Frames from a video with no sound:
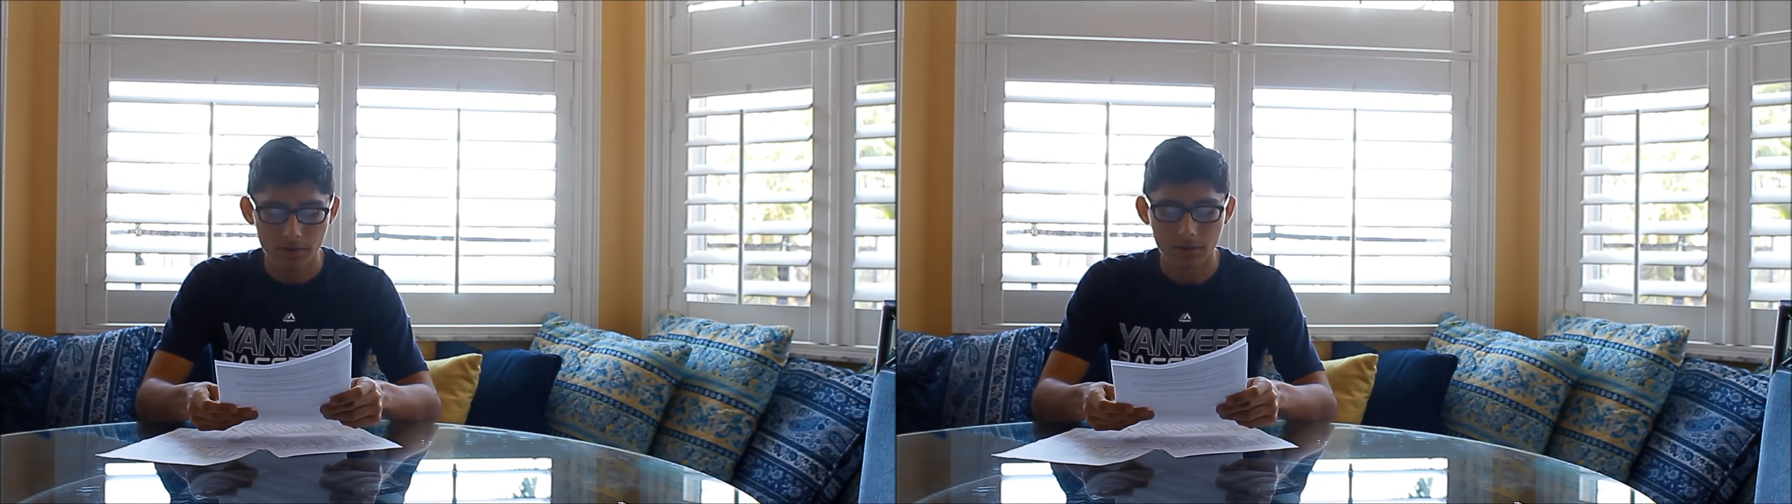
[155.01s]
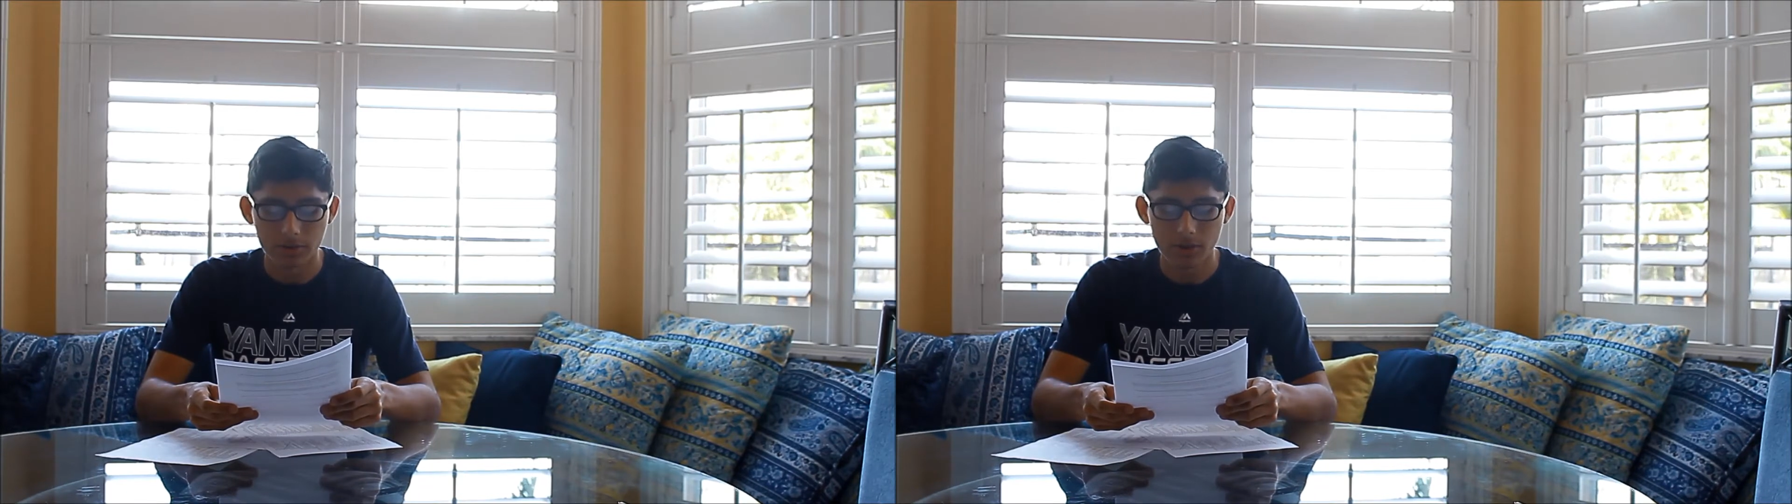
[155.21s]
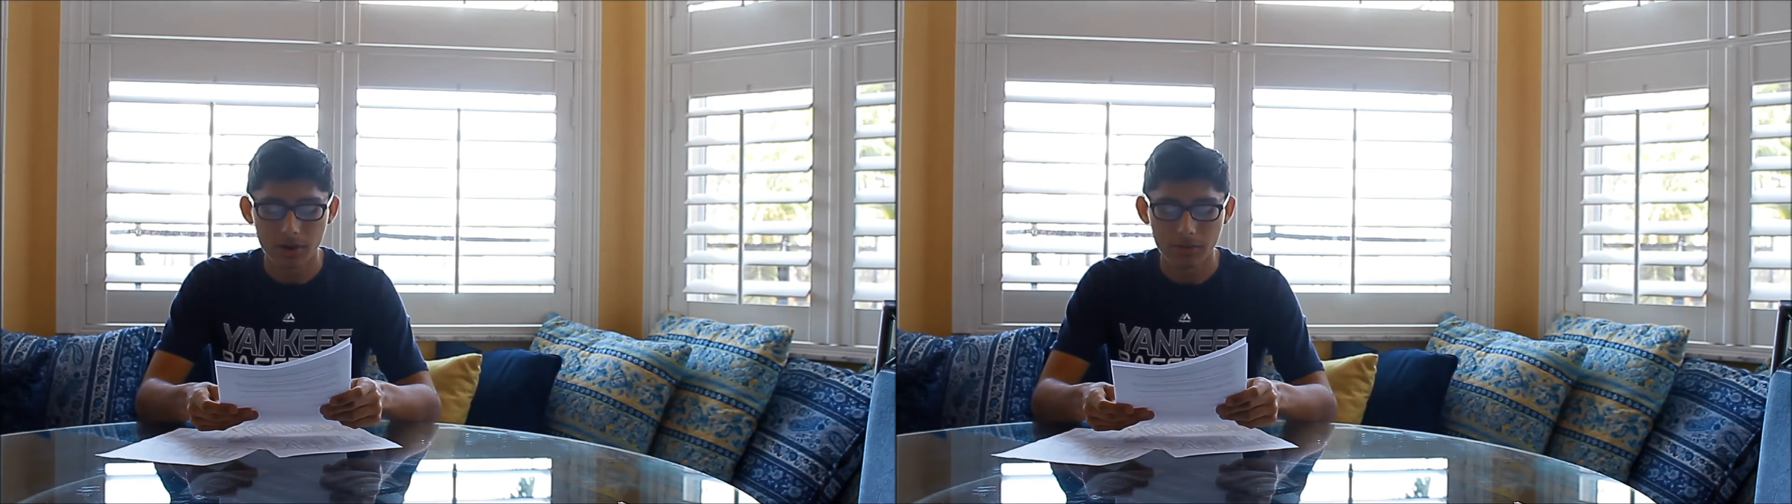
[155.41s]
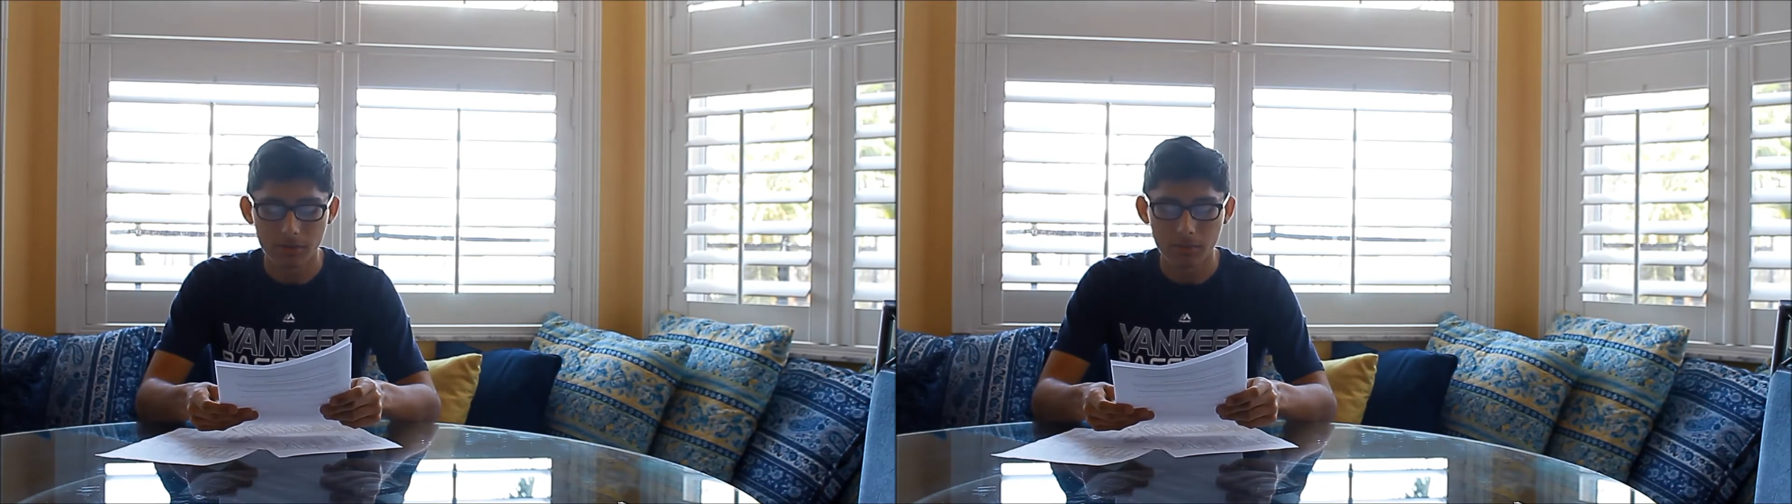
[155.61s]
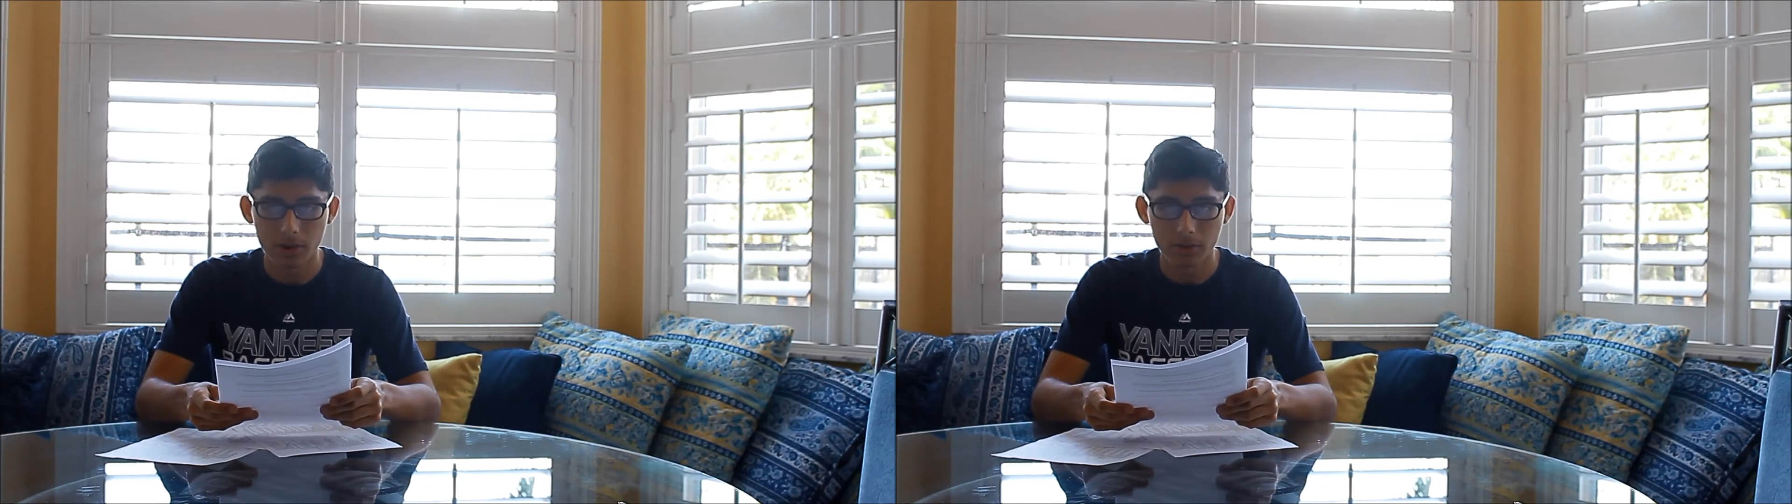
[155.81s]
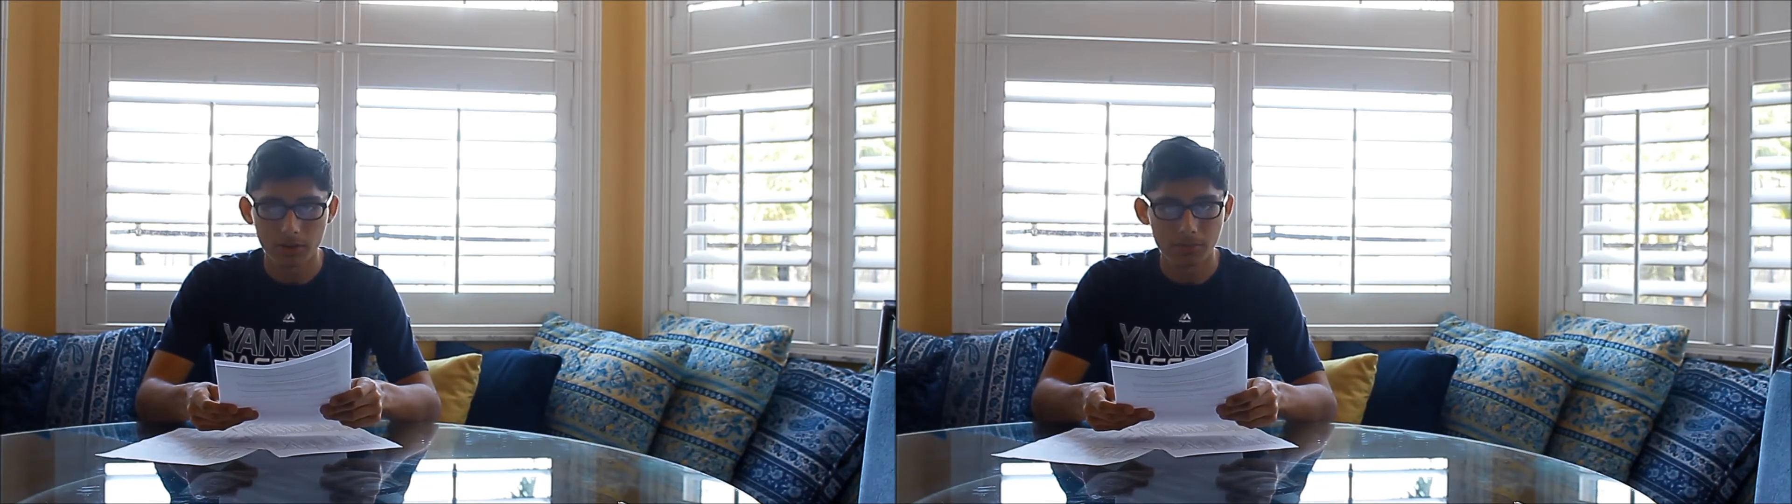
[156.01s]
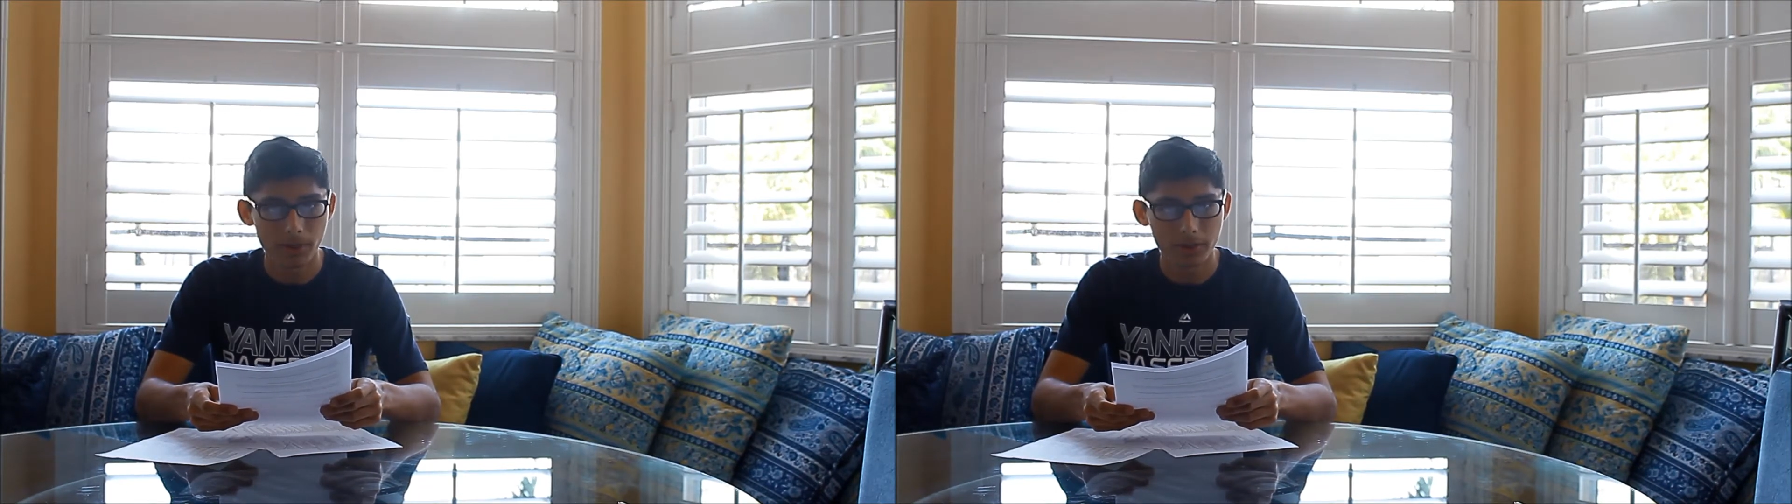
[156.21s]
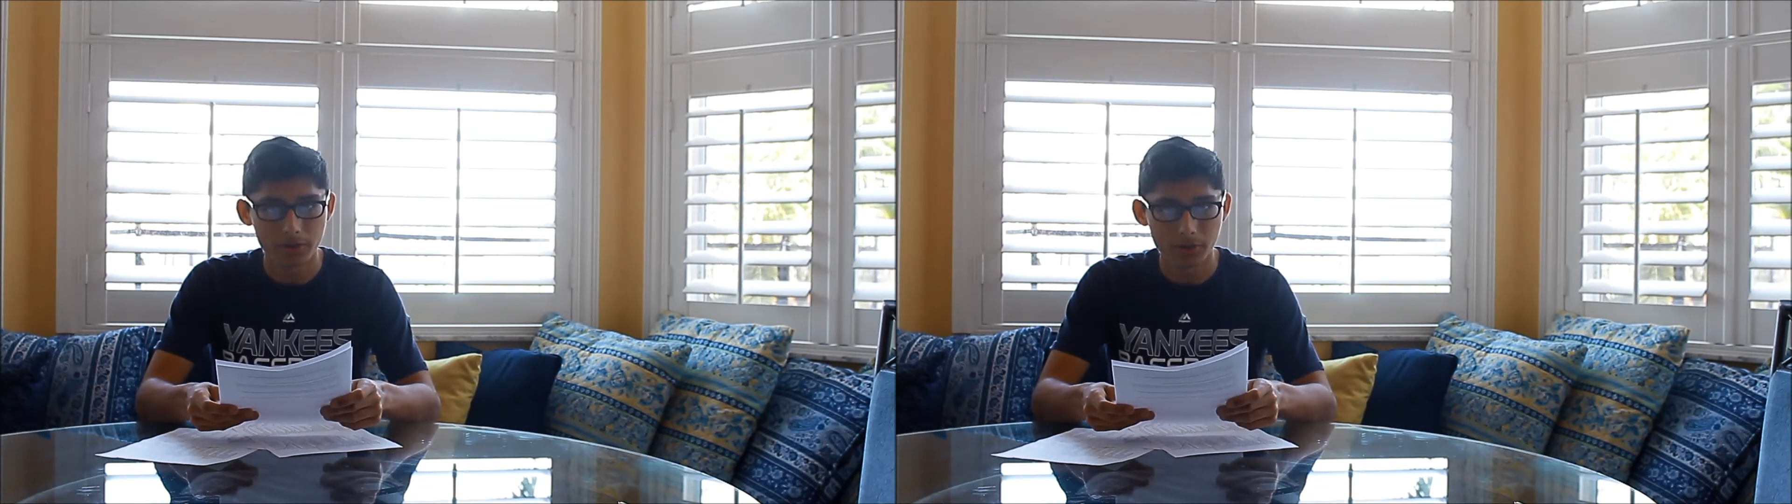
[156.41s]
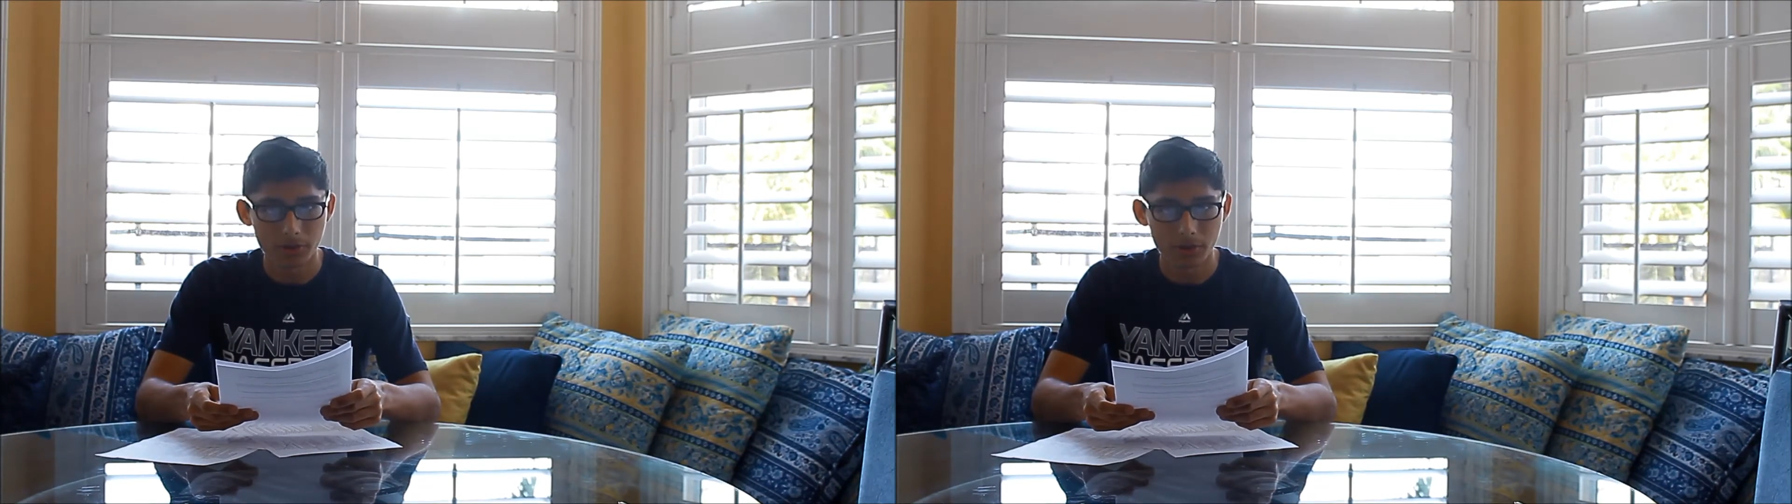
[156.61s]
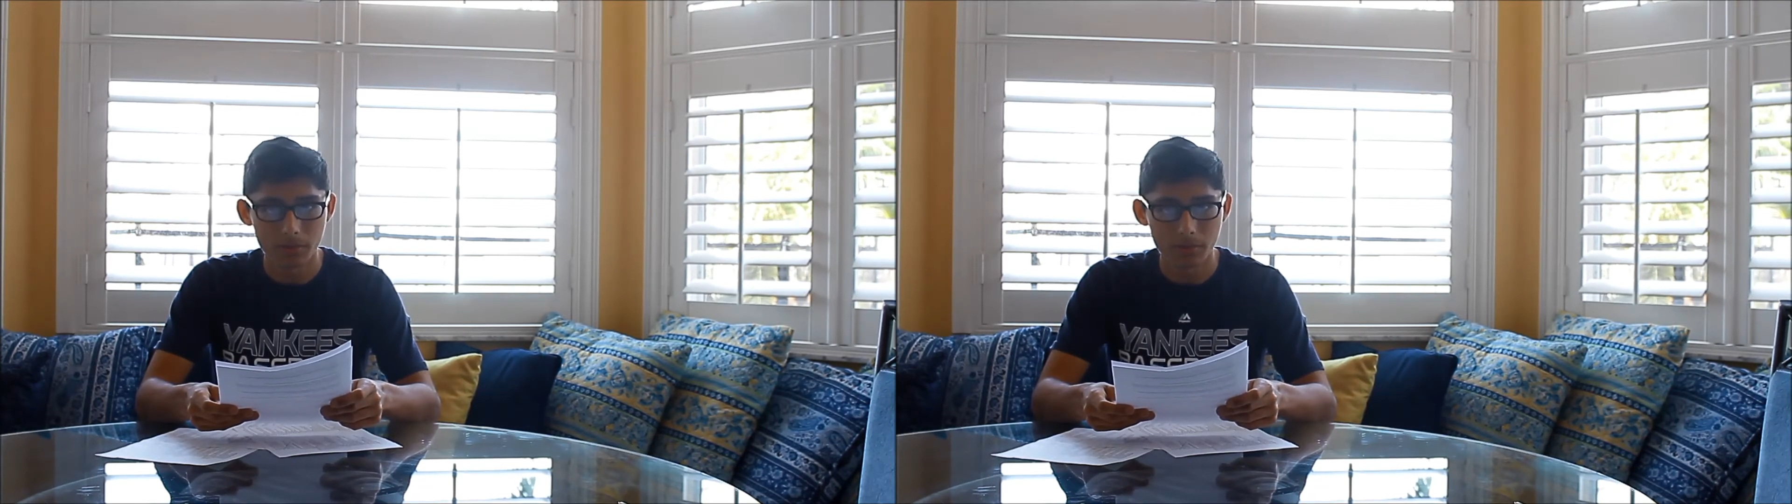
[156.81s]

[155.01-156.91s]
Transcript: the drive for bodily pleasure,